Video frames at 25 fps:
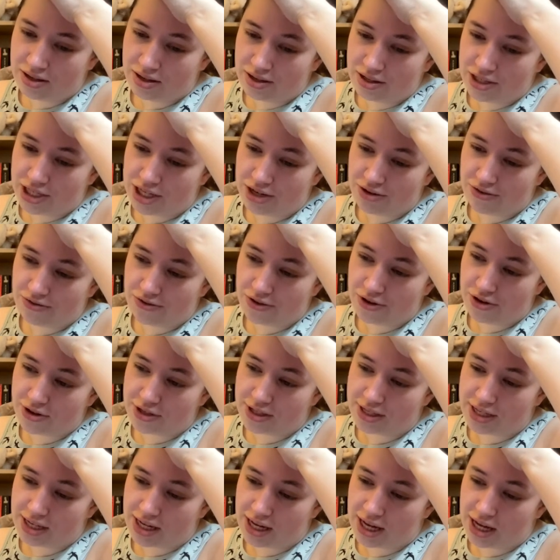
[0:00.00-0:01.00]
She
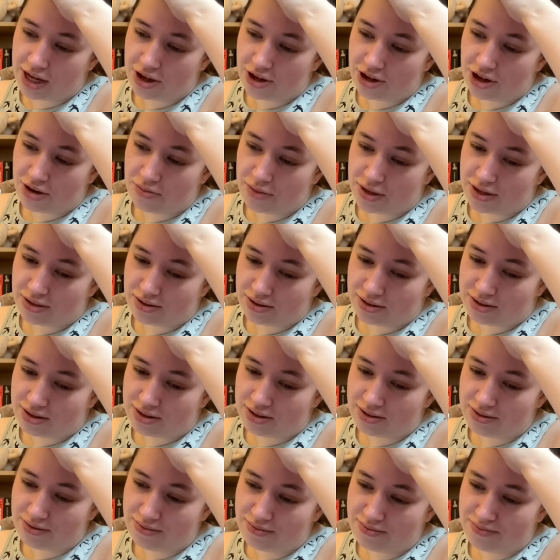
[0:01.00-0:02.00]
refused to eat humans.